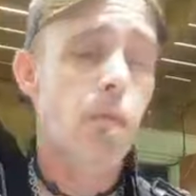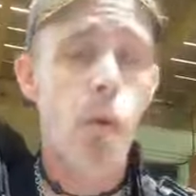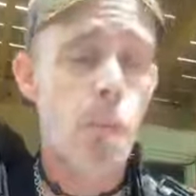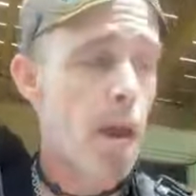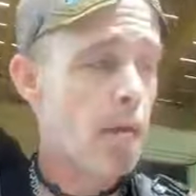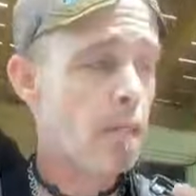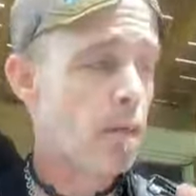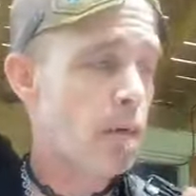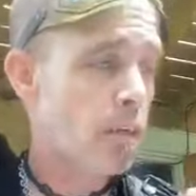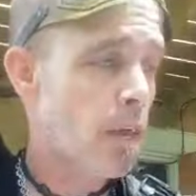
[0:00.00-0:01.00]
Throwback
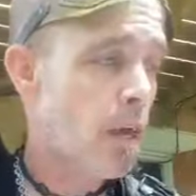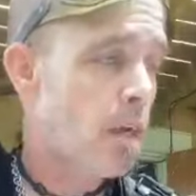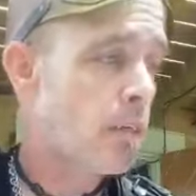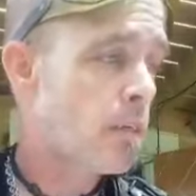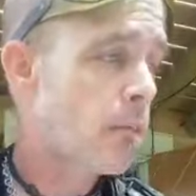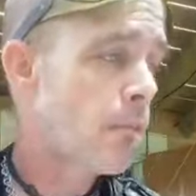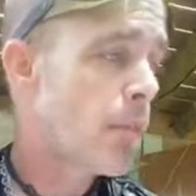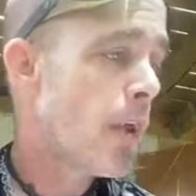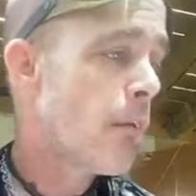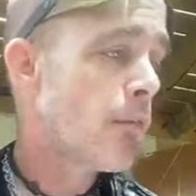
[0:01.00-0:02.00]
Thursdays,
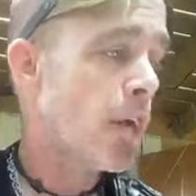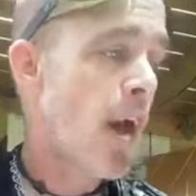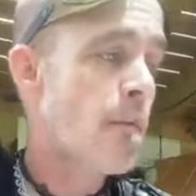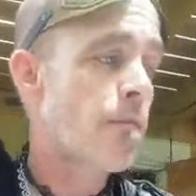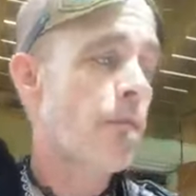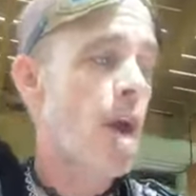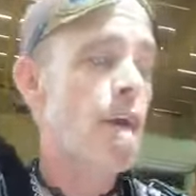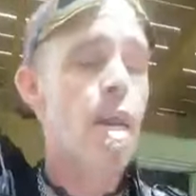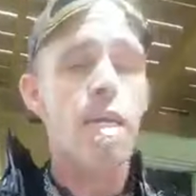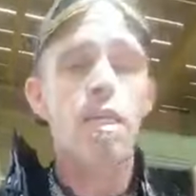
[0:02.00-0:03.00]
Forgotten
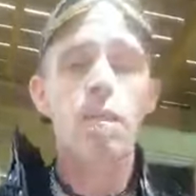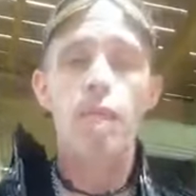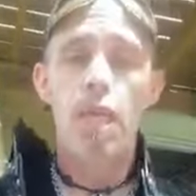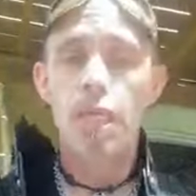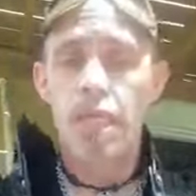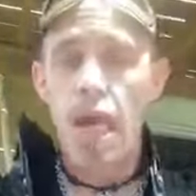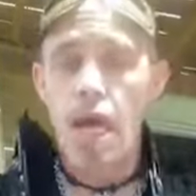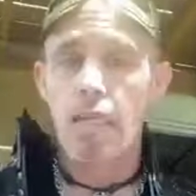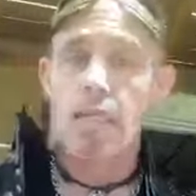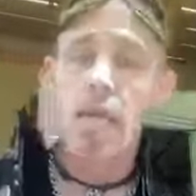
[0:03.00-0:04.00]
Fridays, and
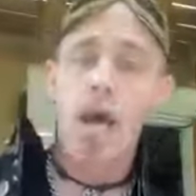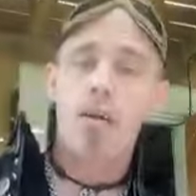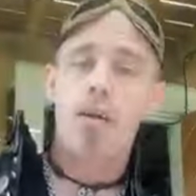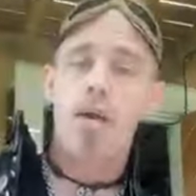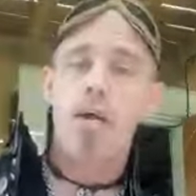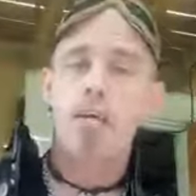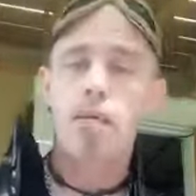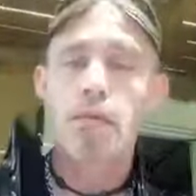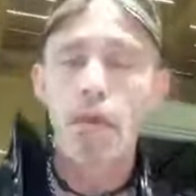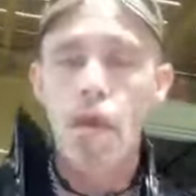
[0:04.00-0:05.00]
Science
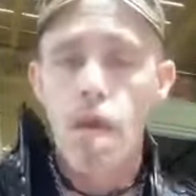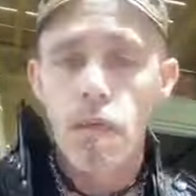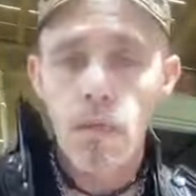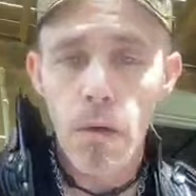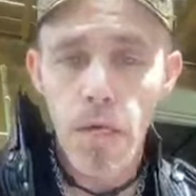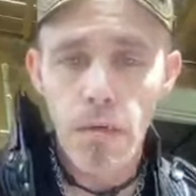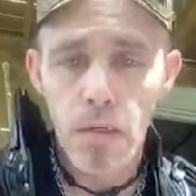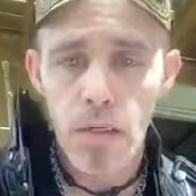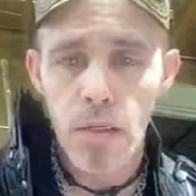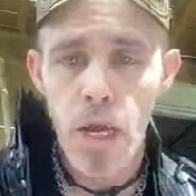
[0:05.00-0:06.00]
Saturdays. So it gives
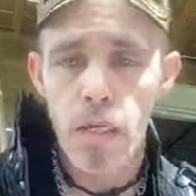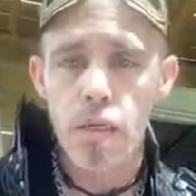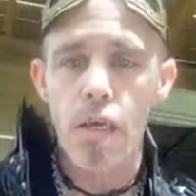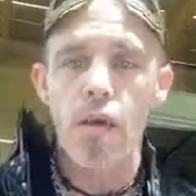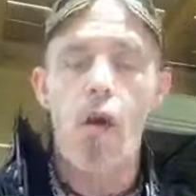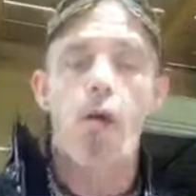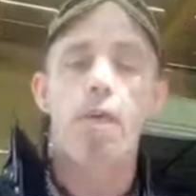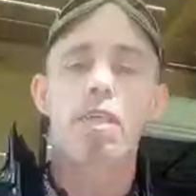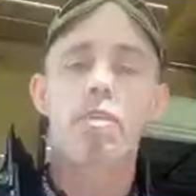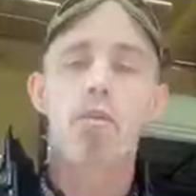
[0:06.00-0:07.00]
us a chance to get all
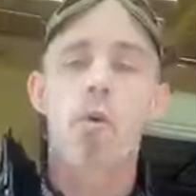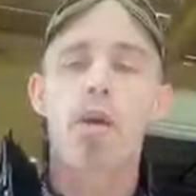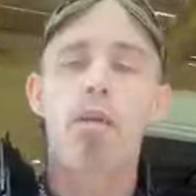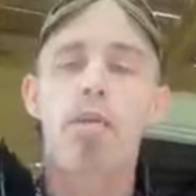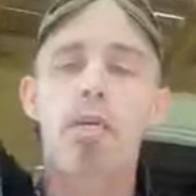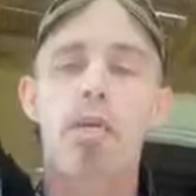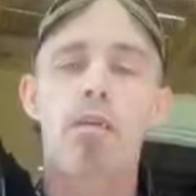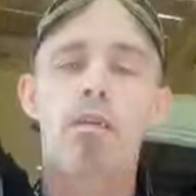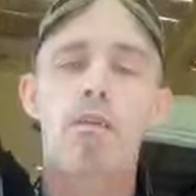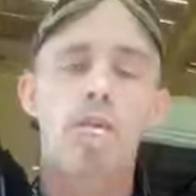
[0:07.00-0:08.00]
these stories
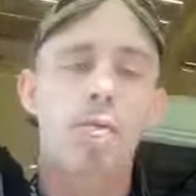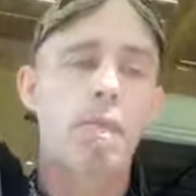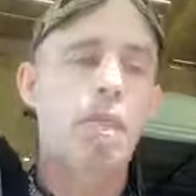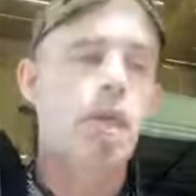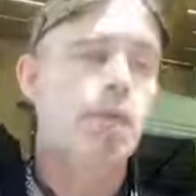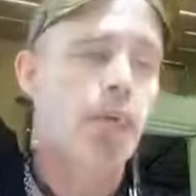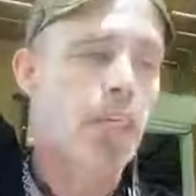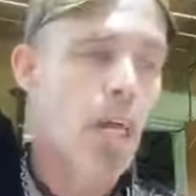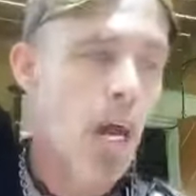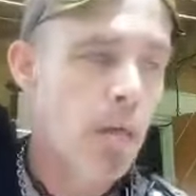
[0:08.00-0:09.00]
into
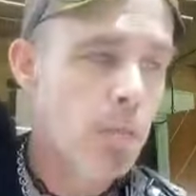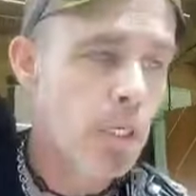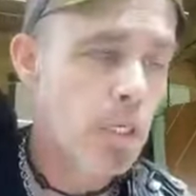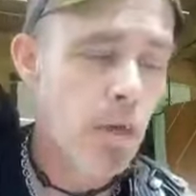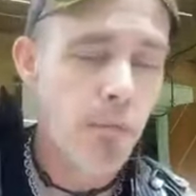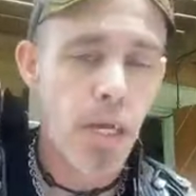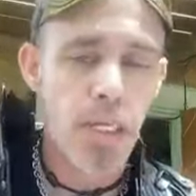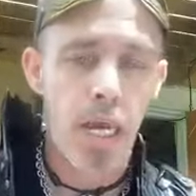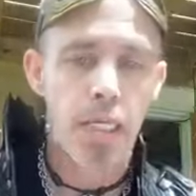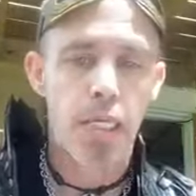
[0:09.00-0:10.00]
specific times and stuff
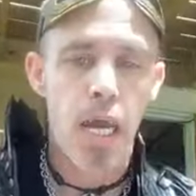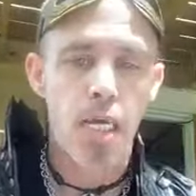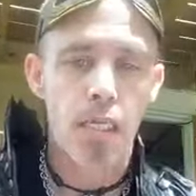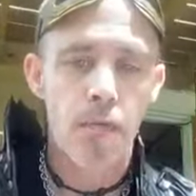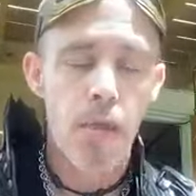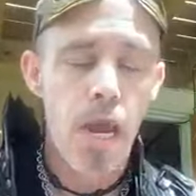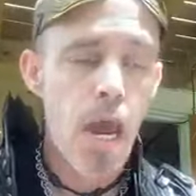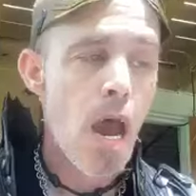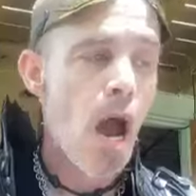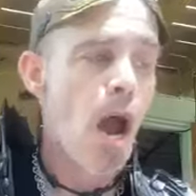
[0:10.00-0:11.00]
like that, and dates
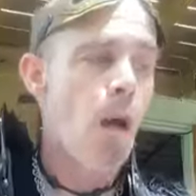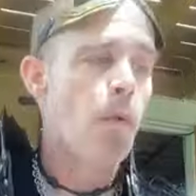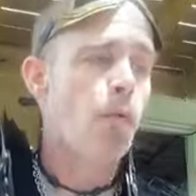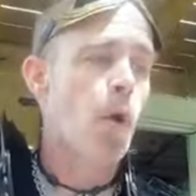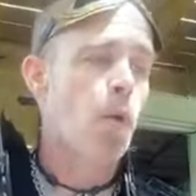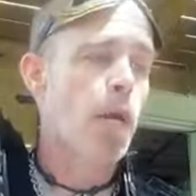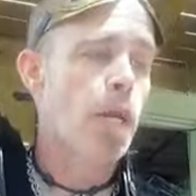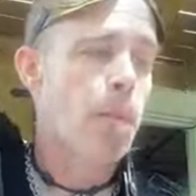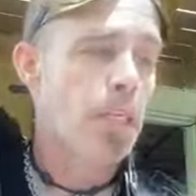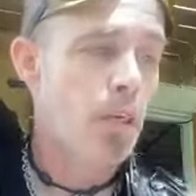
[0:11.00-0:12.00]
um, of what we're
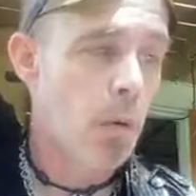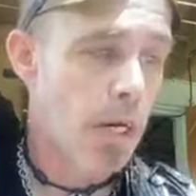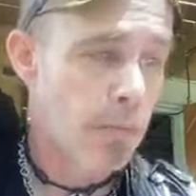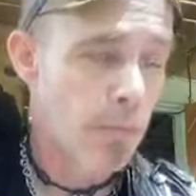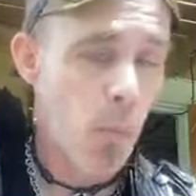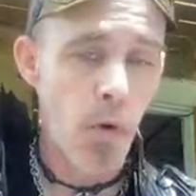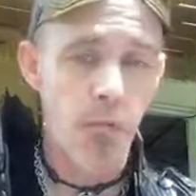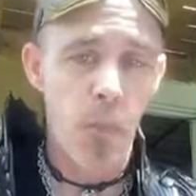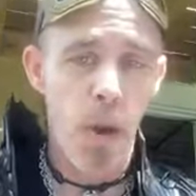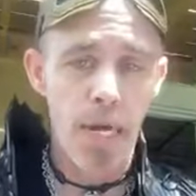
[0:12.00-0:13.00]
going to be doing. More
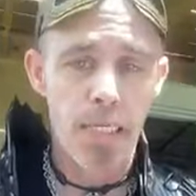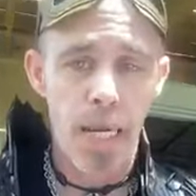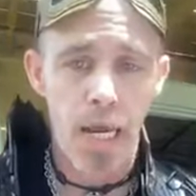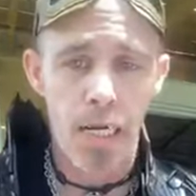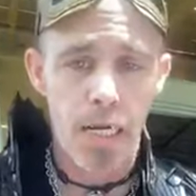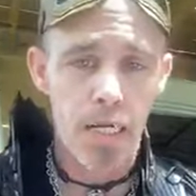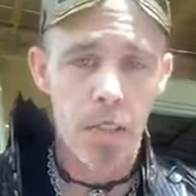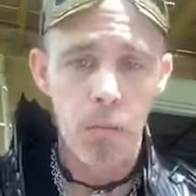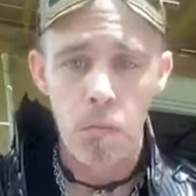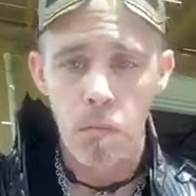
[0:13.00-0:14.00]
for my
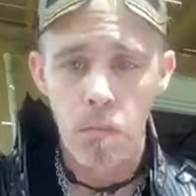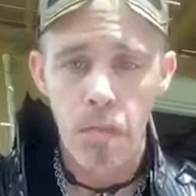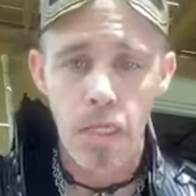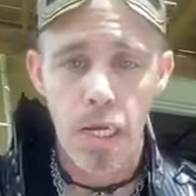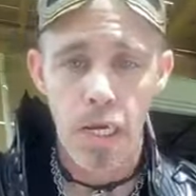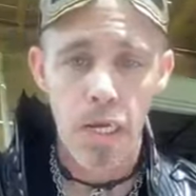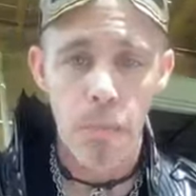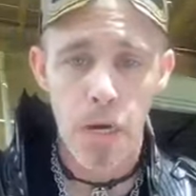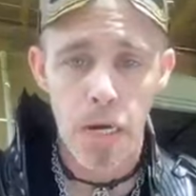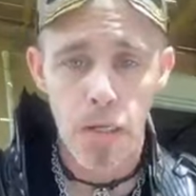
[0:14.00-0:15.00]
sanity than
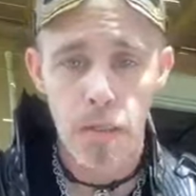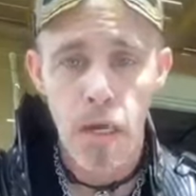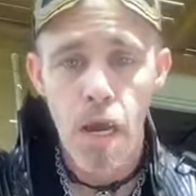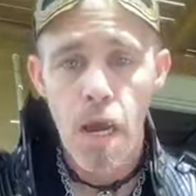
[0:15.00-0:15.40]
anybody else.